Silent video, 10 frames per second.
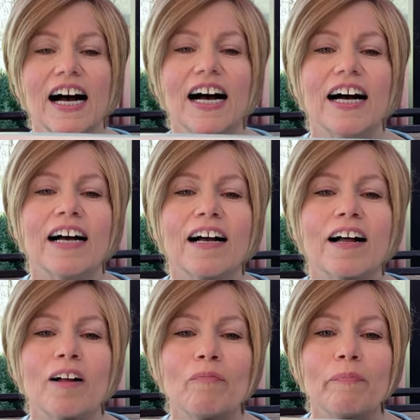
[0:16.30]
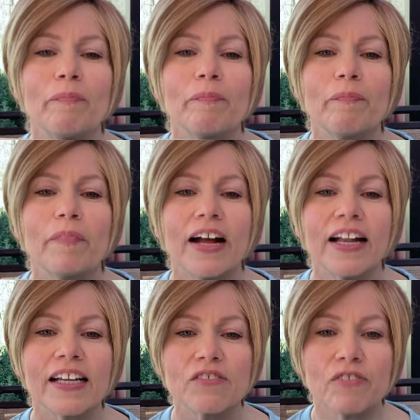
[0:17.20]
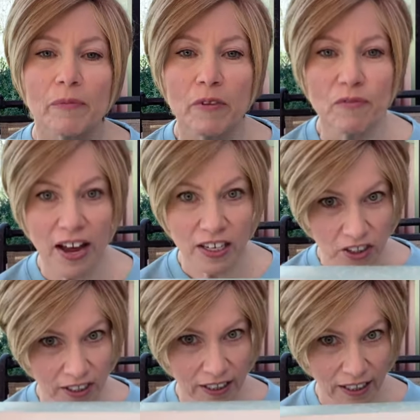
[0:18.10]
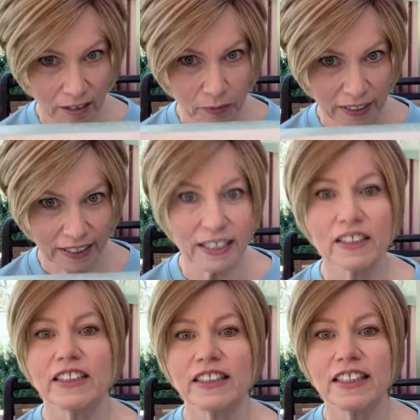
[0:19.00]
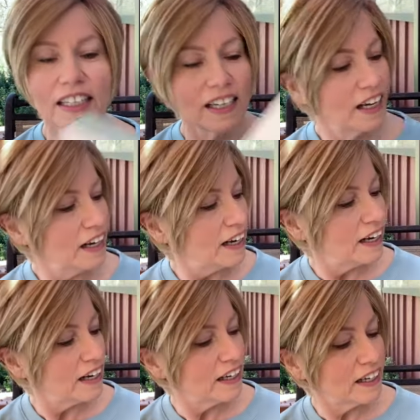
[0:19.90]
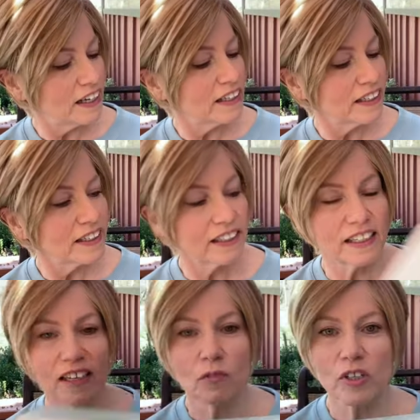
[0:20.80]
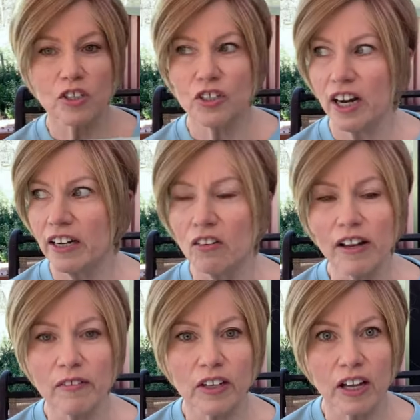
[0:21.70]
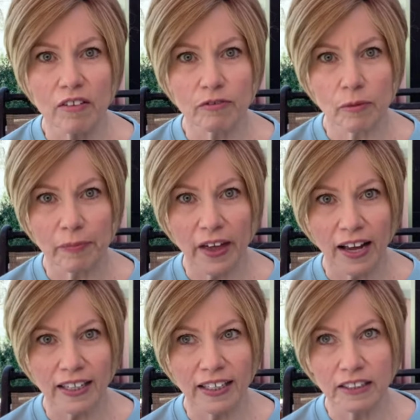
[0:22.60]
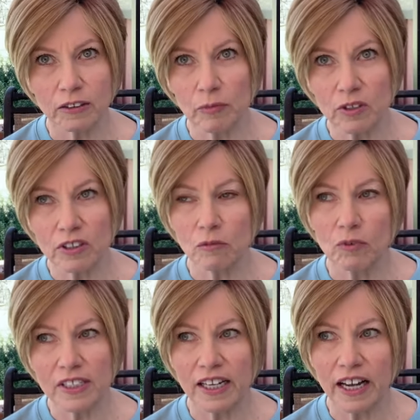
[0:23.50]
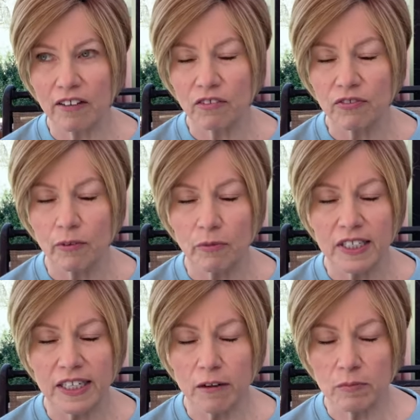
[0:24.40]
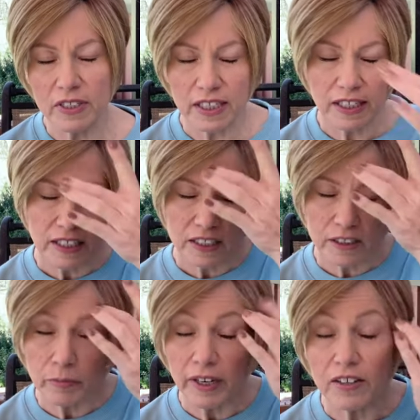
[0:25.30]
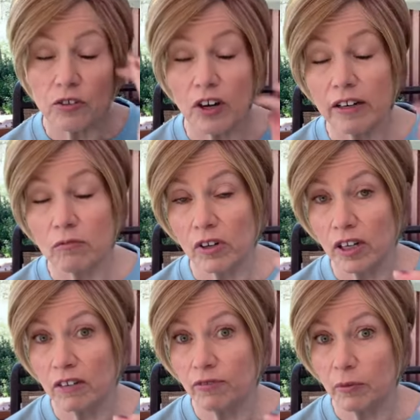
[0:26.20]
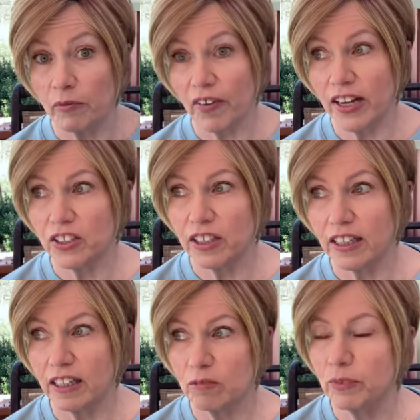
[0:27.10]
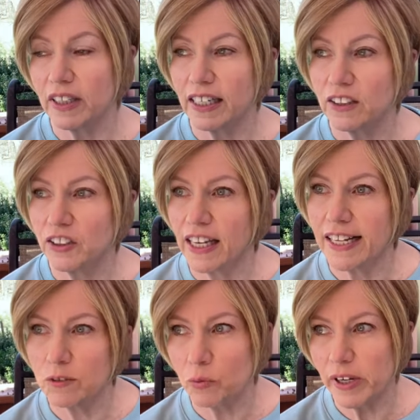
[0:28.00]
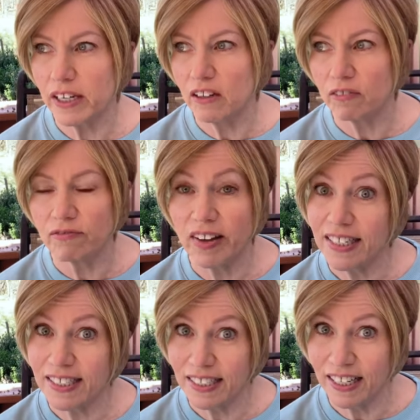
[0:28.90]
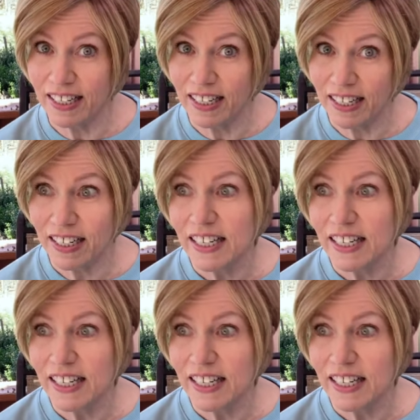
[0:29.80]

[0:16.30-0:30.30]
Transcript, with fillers: um, and it's from the Fashion Club collection uh, which I don't have a lot from that collection. Most of the ones I have are from the Statements collection, but I tried one from the Fashion Club collection last week called Fascinating